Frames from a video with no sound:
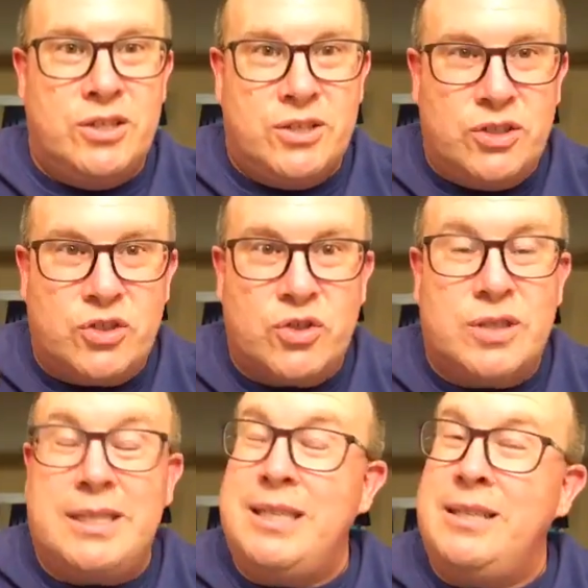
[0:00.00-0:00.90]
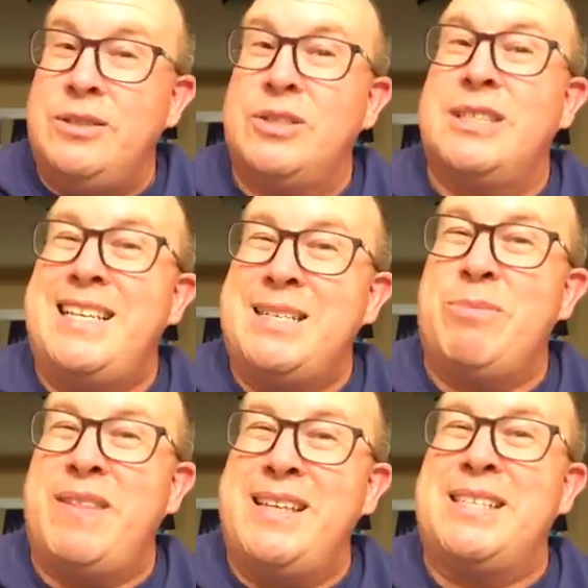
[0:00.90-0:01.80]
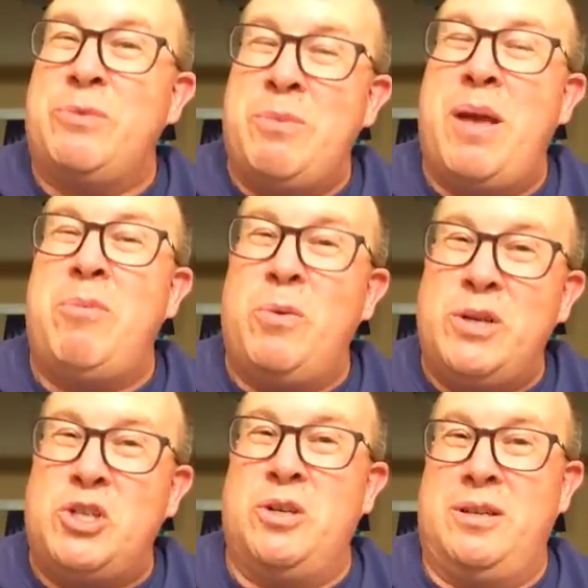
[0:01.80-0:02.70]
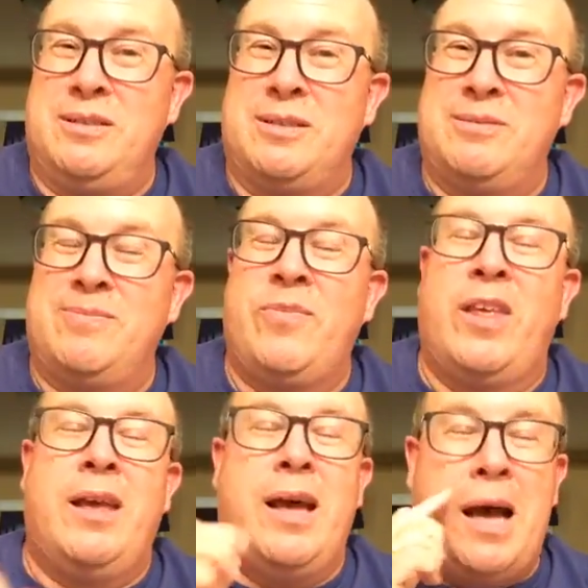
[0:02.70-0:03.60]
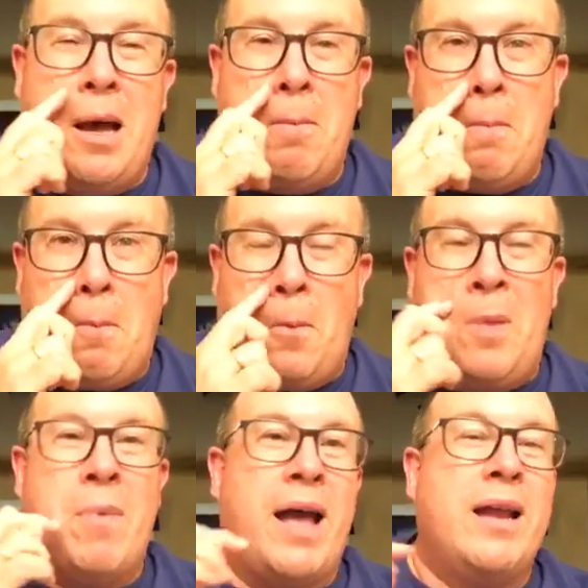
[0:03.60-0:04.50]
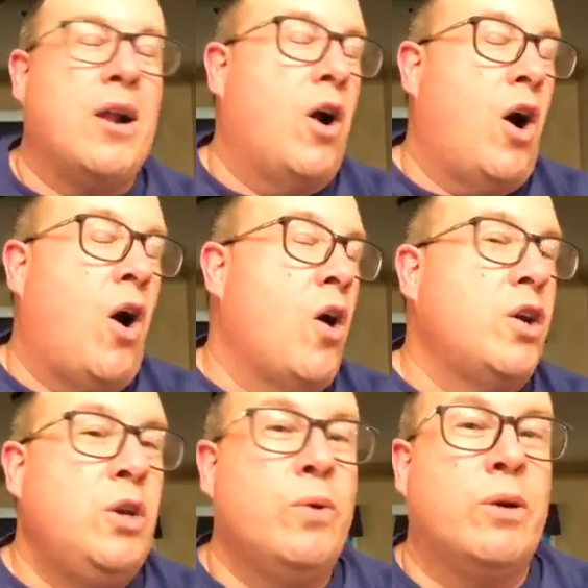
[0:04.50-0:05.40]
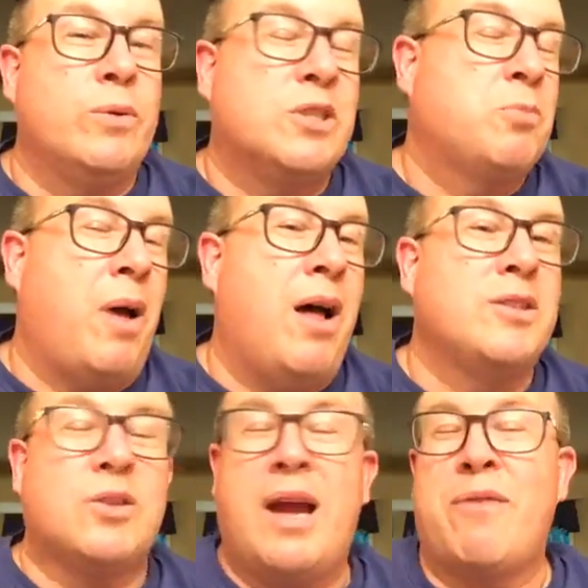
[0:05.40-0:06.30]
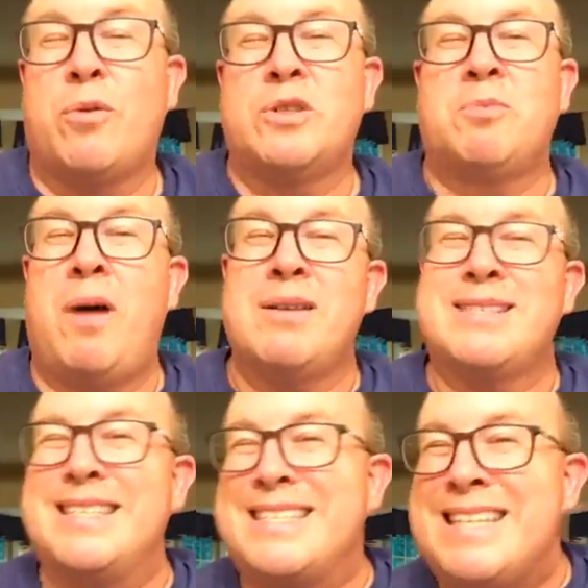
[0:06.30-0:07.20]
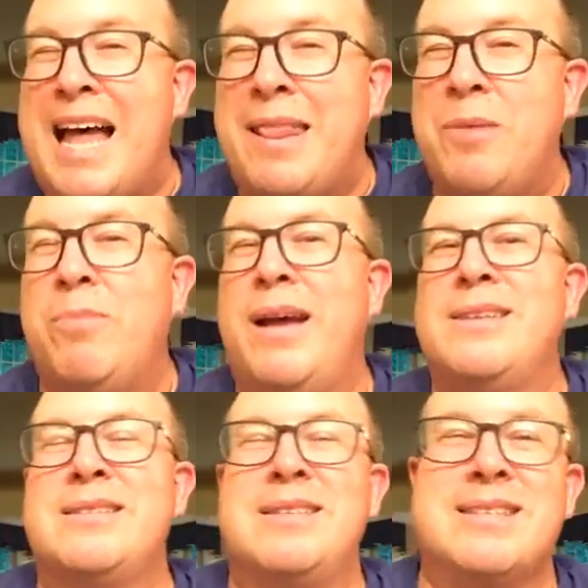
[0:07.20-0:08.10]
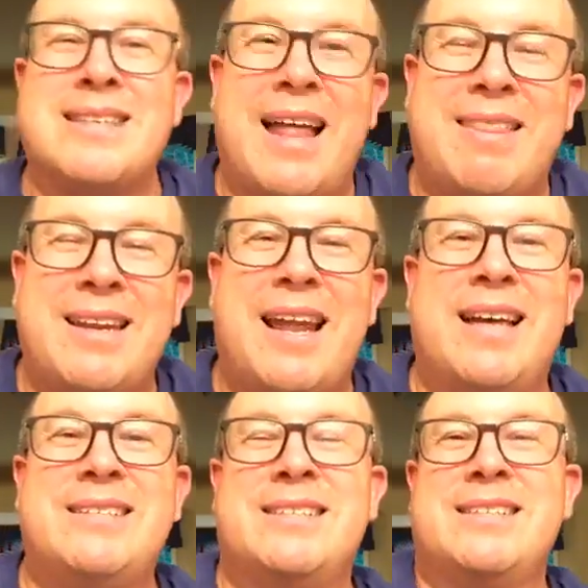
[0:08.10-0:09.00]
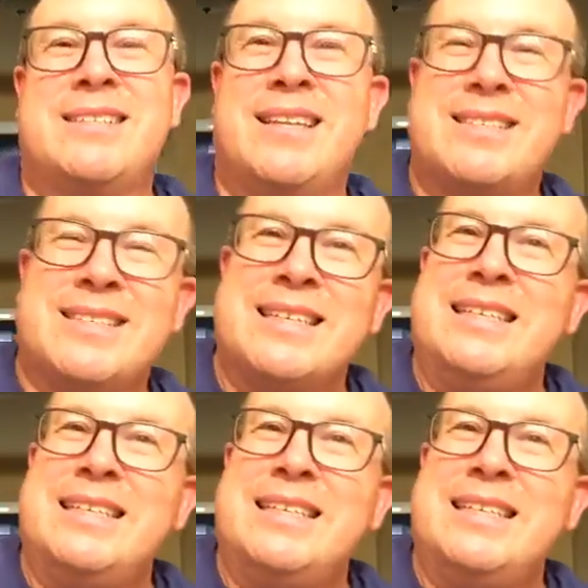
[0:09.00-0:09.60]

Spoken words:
to say some things that maybe we shouldn't. We might argue in a response or have a response that's not the best, that's not the nicest, that's